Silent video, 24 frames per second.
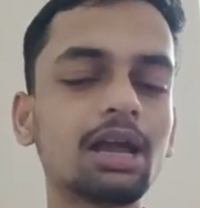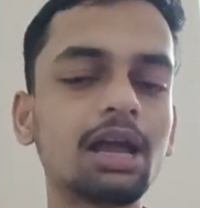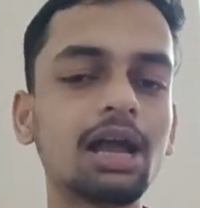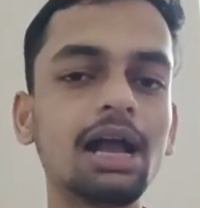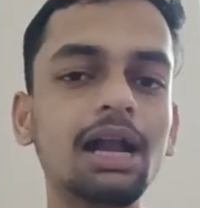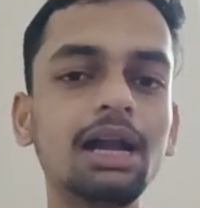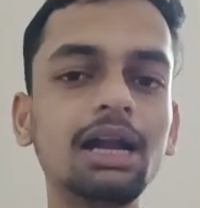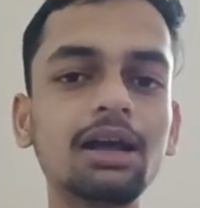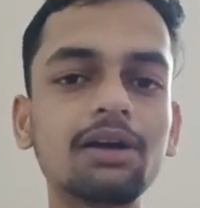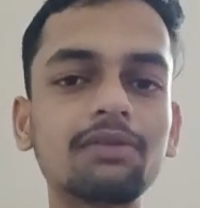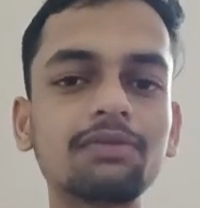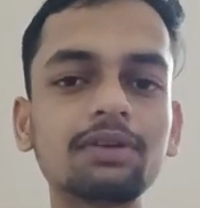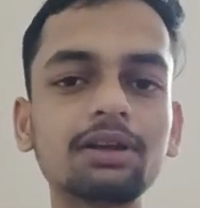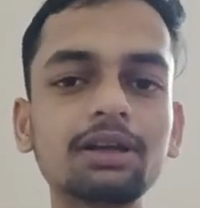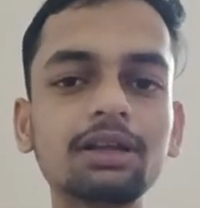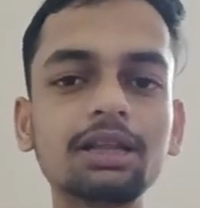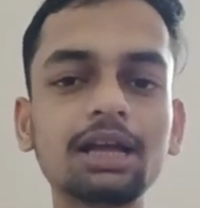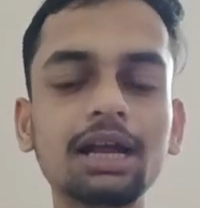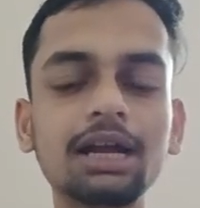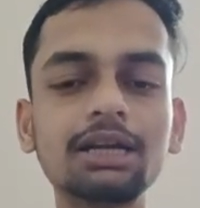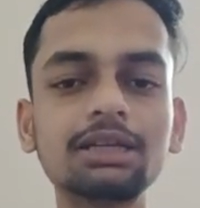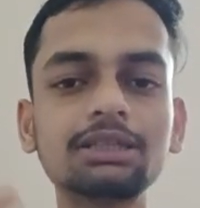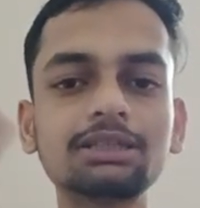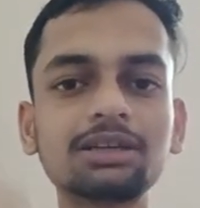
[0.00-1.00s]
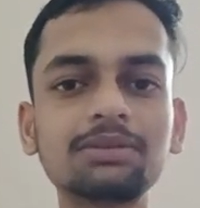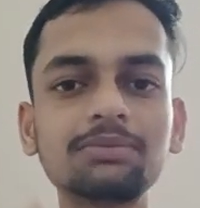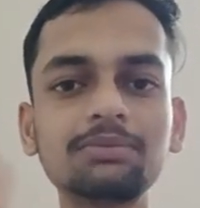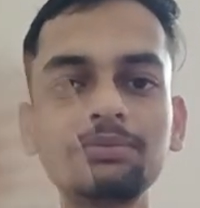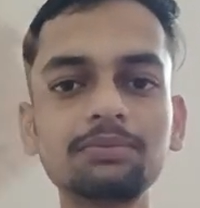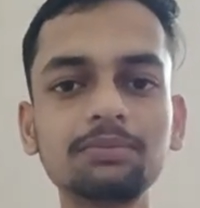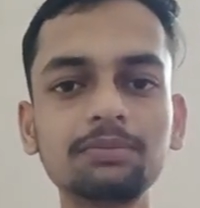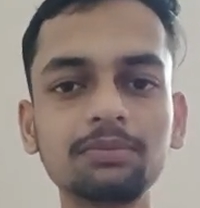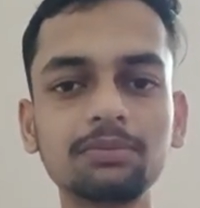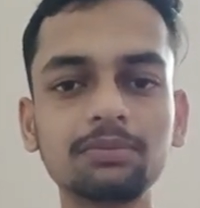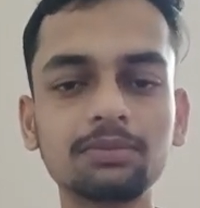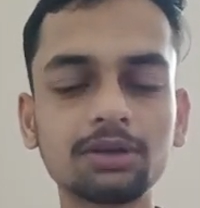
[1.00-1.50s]
and after that
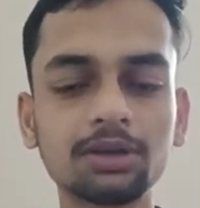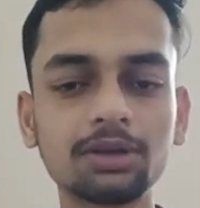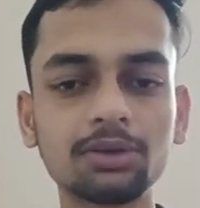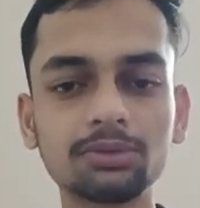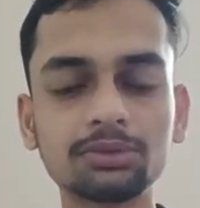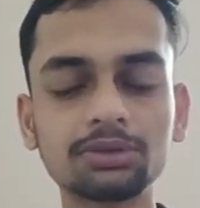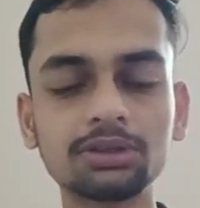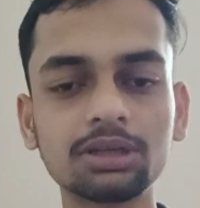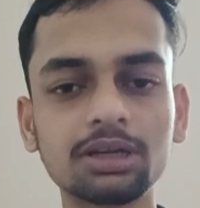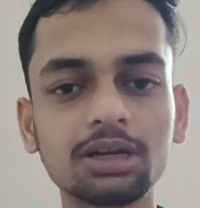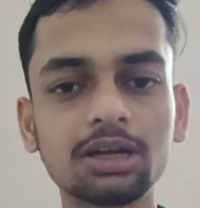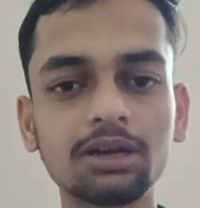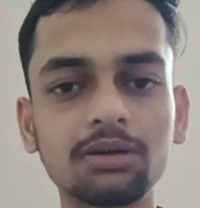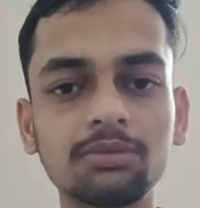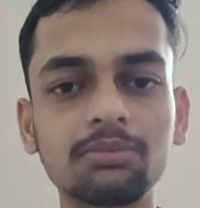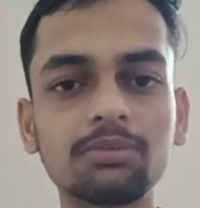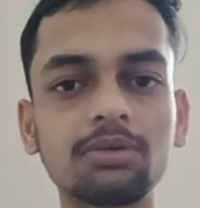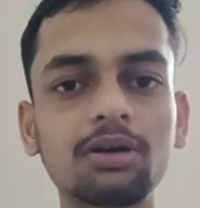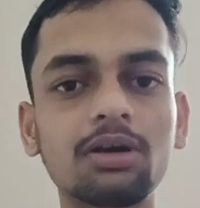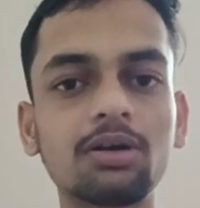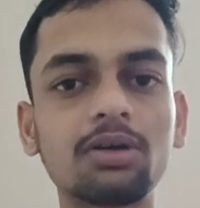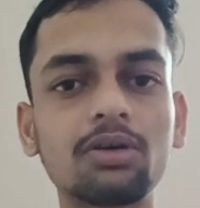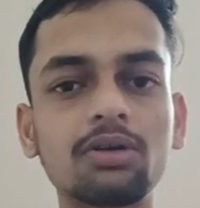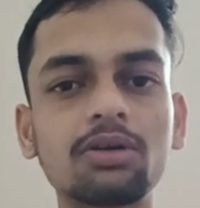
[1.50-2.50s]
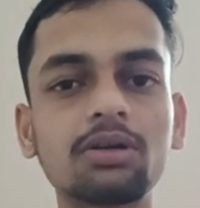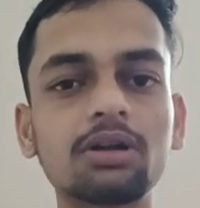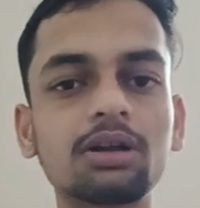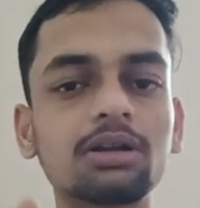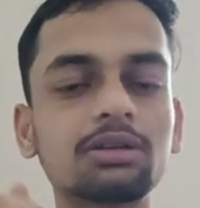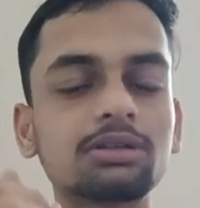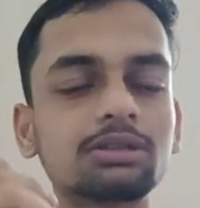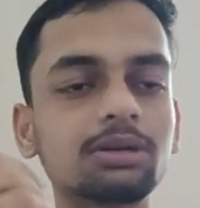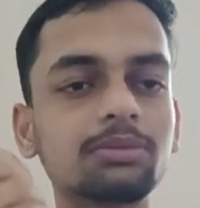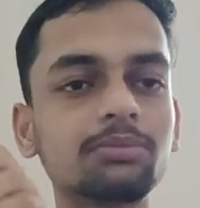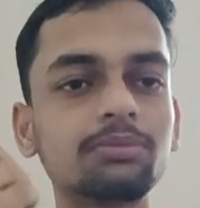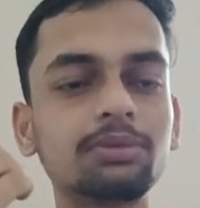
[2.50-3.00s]
some user come or
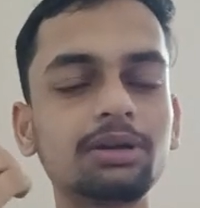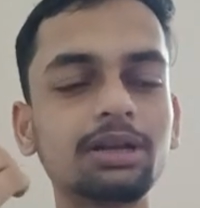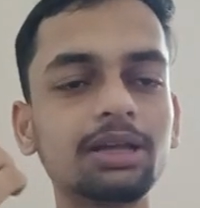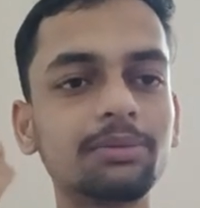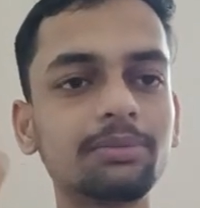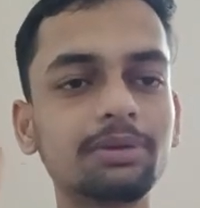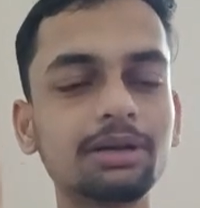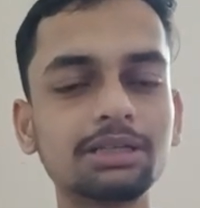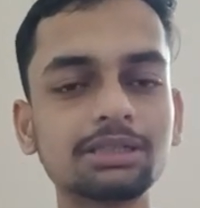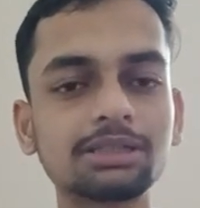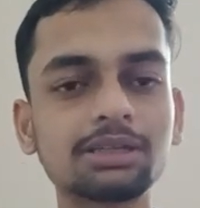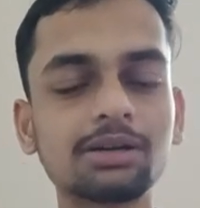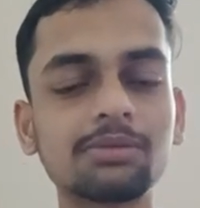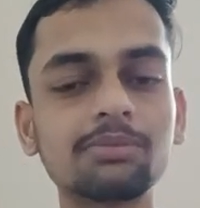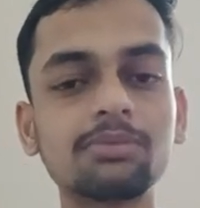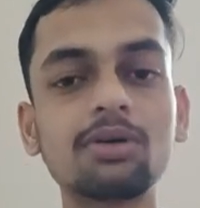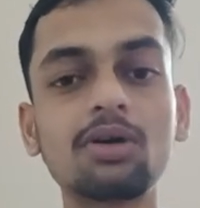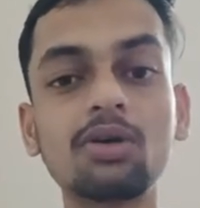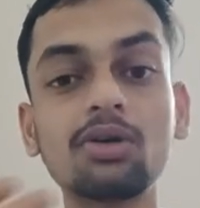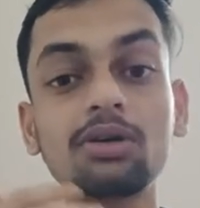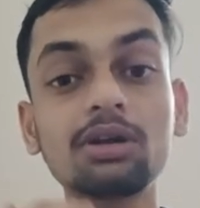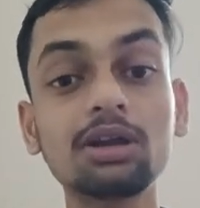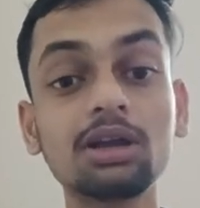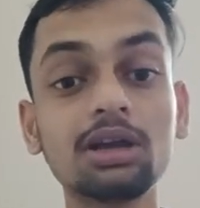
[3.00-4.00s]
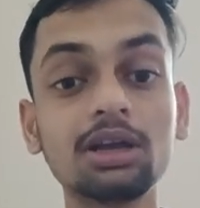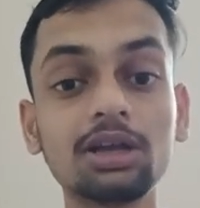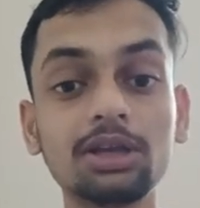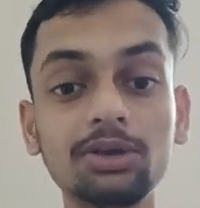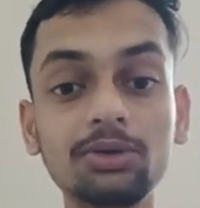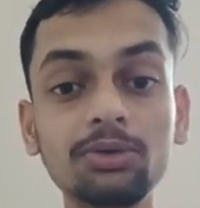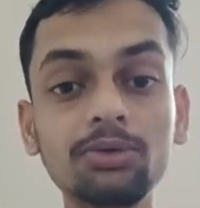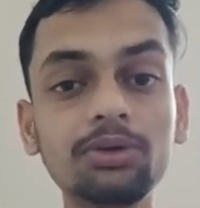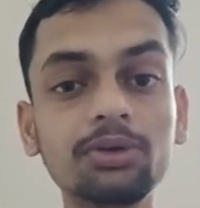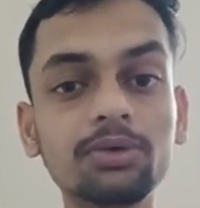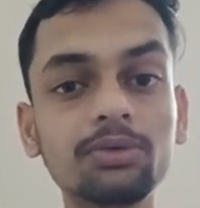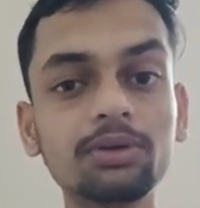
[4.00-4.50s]
some teammates come, or
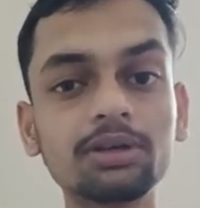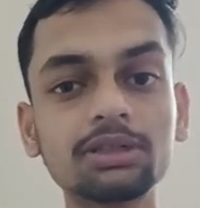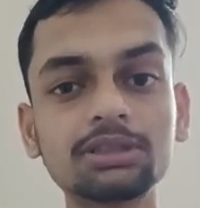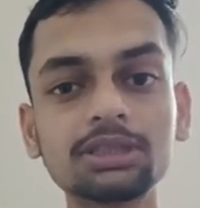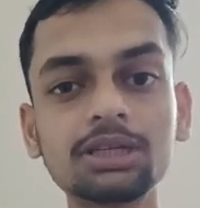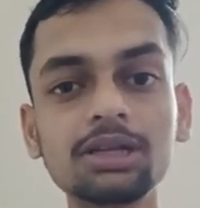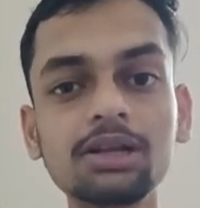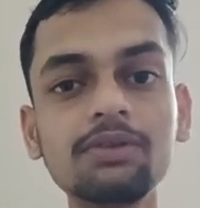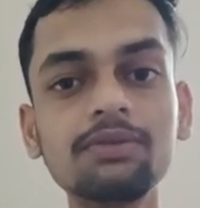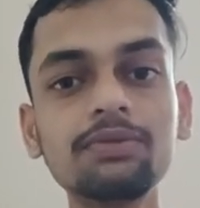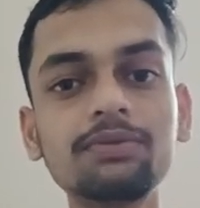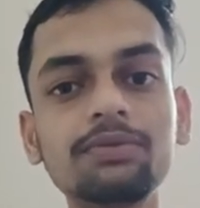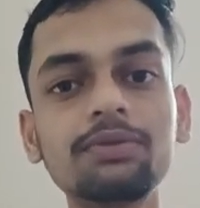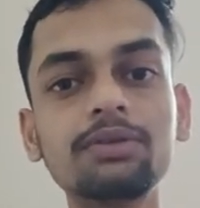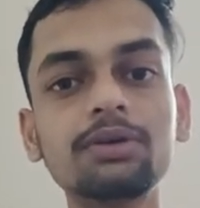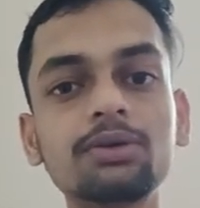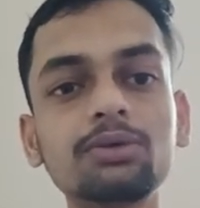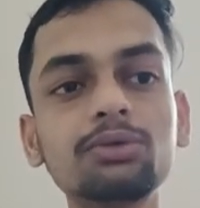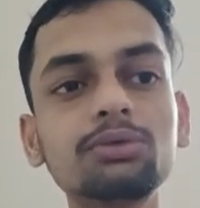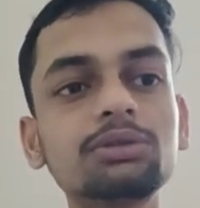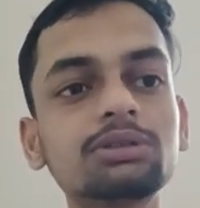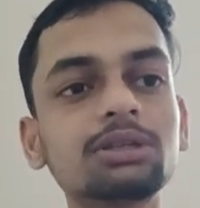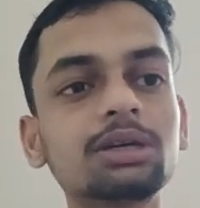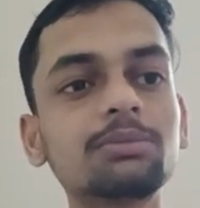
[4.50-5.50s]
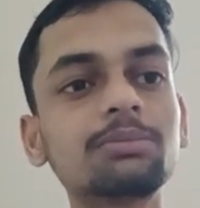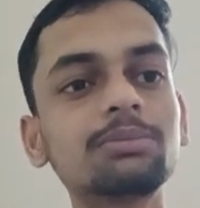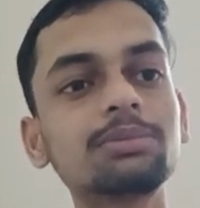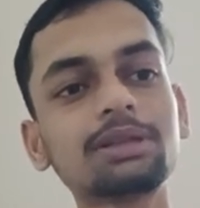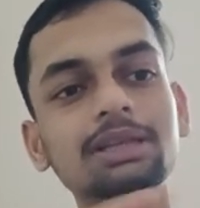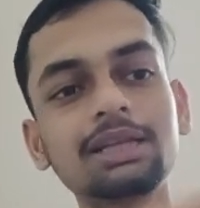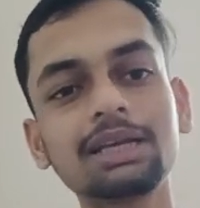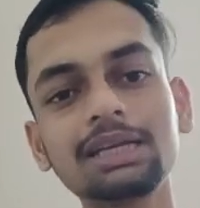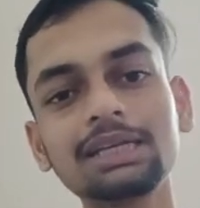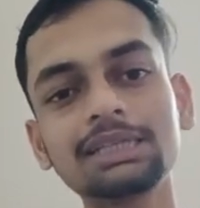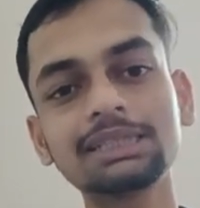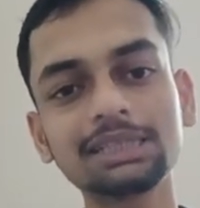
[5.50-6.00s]
you yourself do some
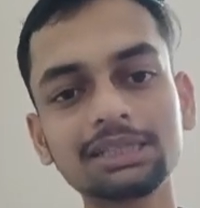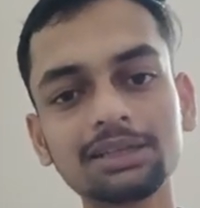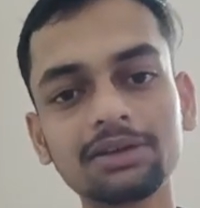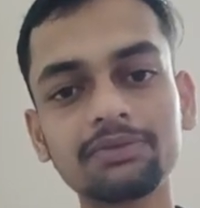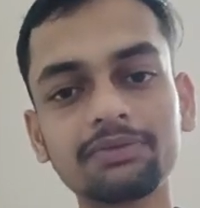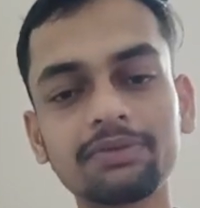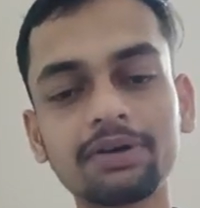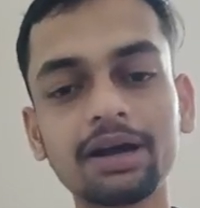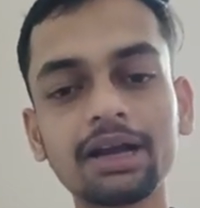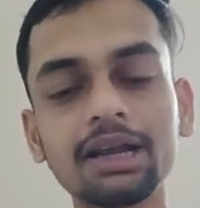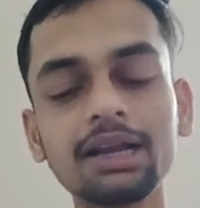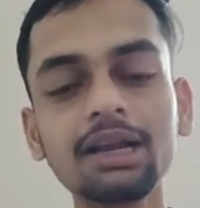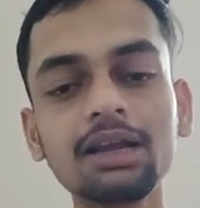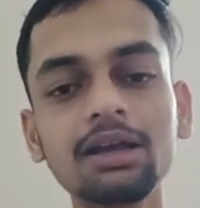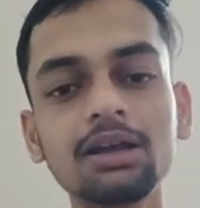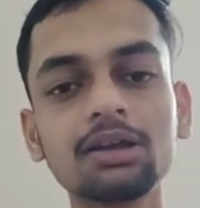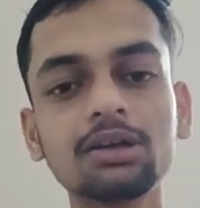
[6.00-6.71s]
things in the file,